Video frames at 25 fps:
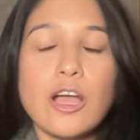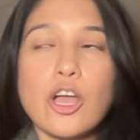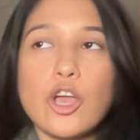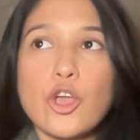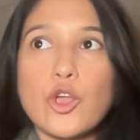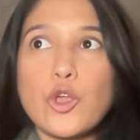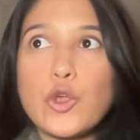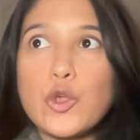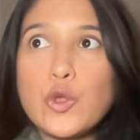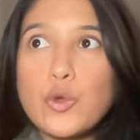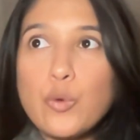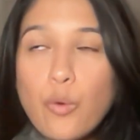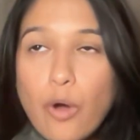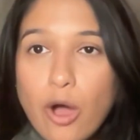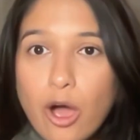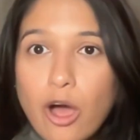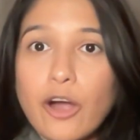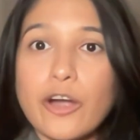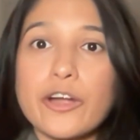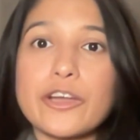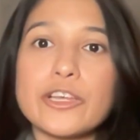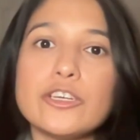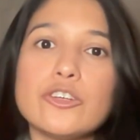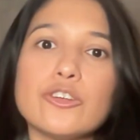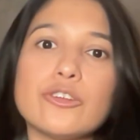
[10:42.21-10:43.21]
You
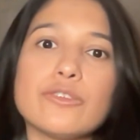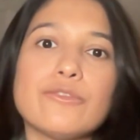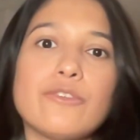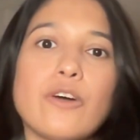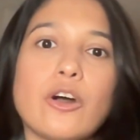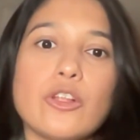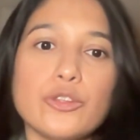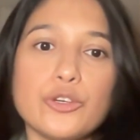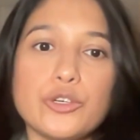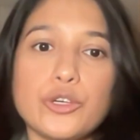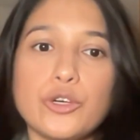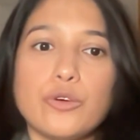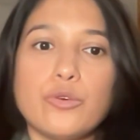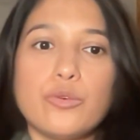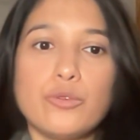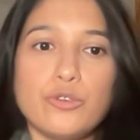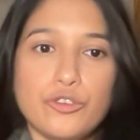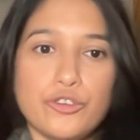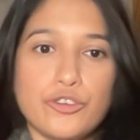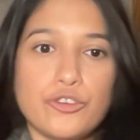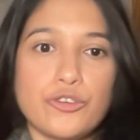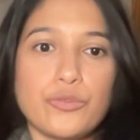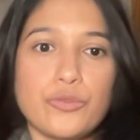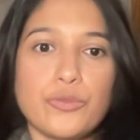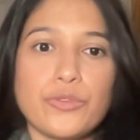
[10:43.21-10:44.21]
are here to follow your own
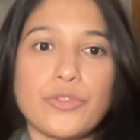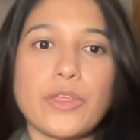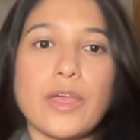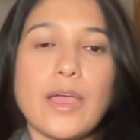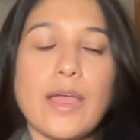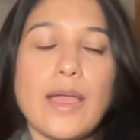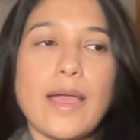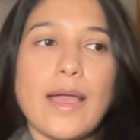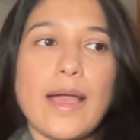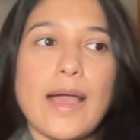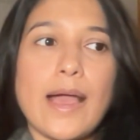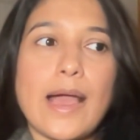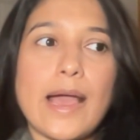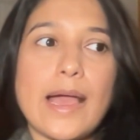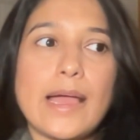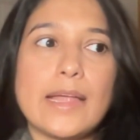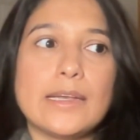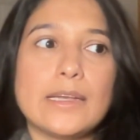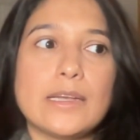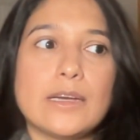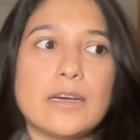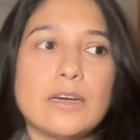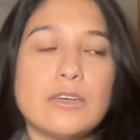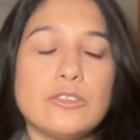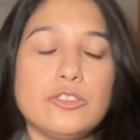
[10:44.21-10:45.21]
truth,
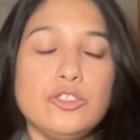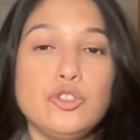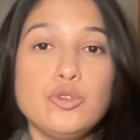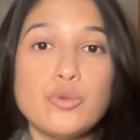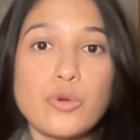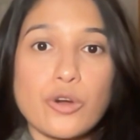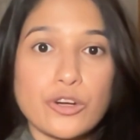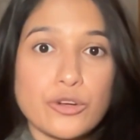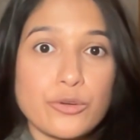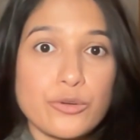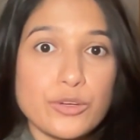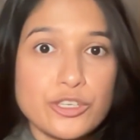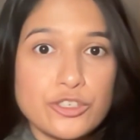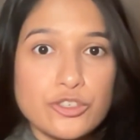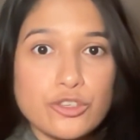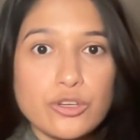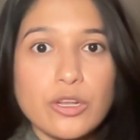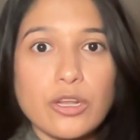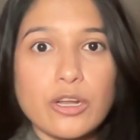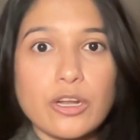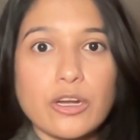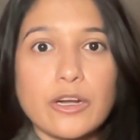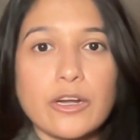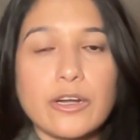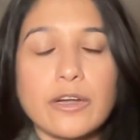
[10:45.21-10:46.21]
and you are going to
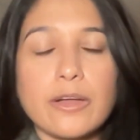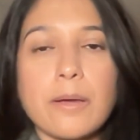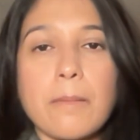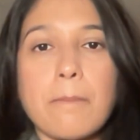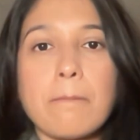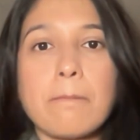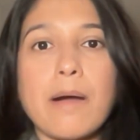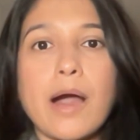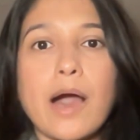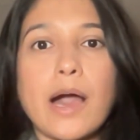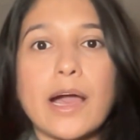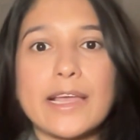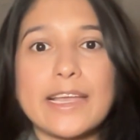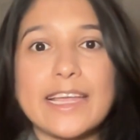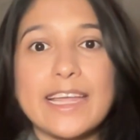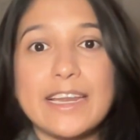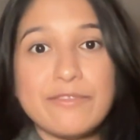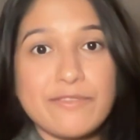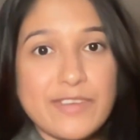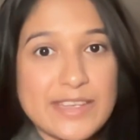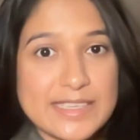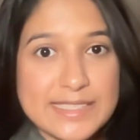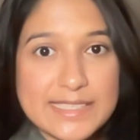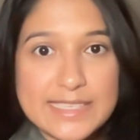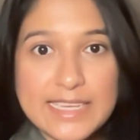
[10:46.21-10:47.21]
learn by
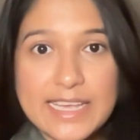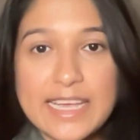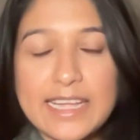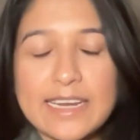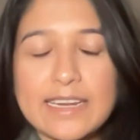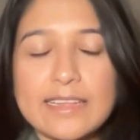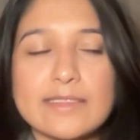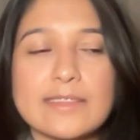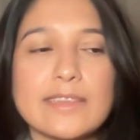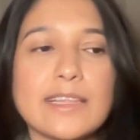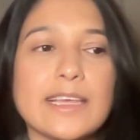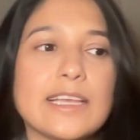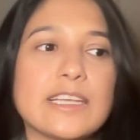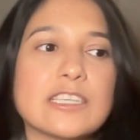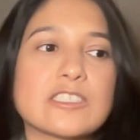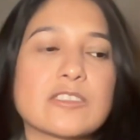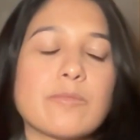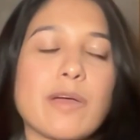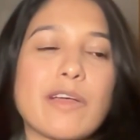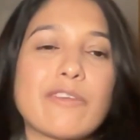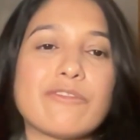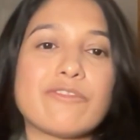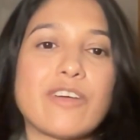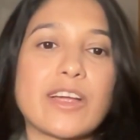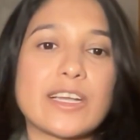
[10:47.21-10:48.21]
investigating things,
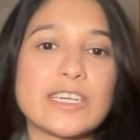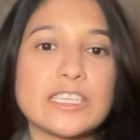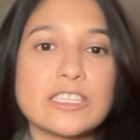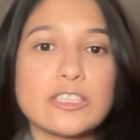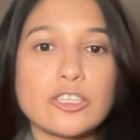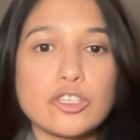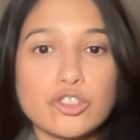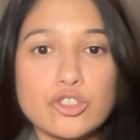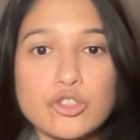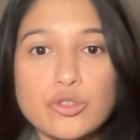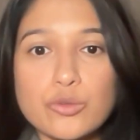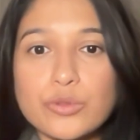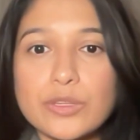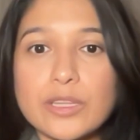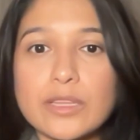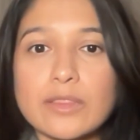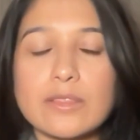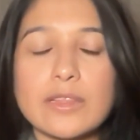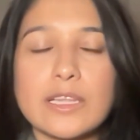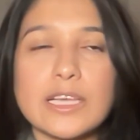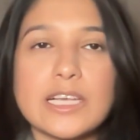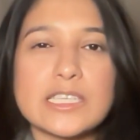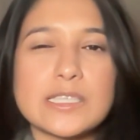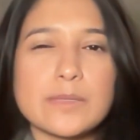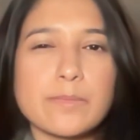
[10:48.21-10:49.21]
by finding the truth in
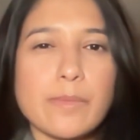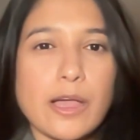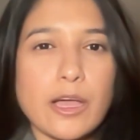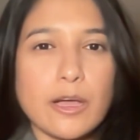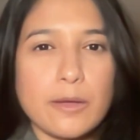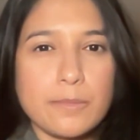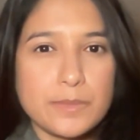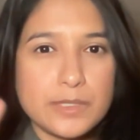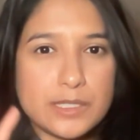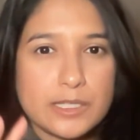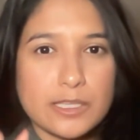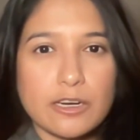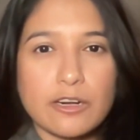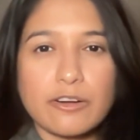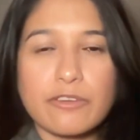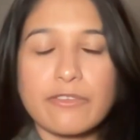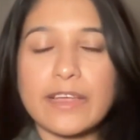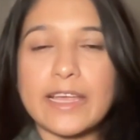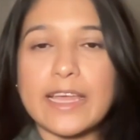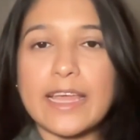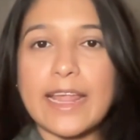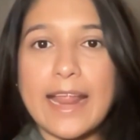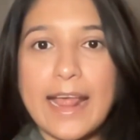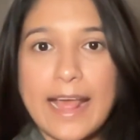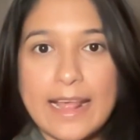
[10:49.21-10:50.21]
things, by
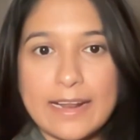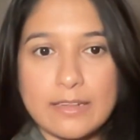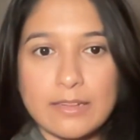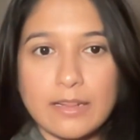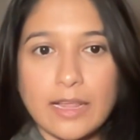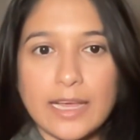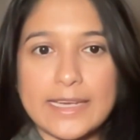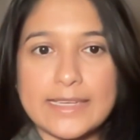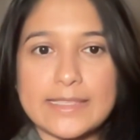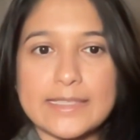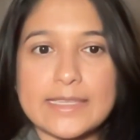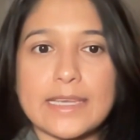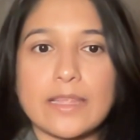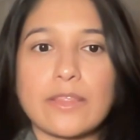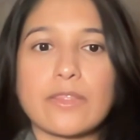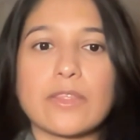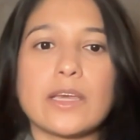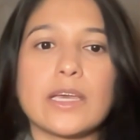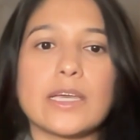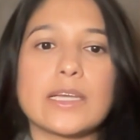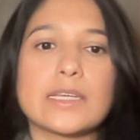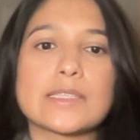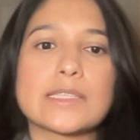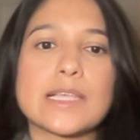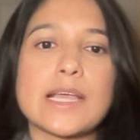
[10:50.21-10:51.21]
observing and analyzing
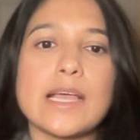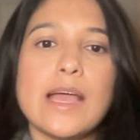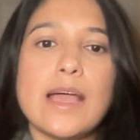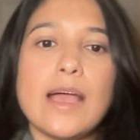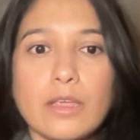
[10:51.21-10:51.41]
things.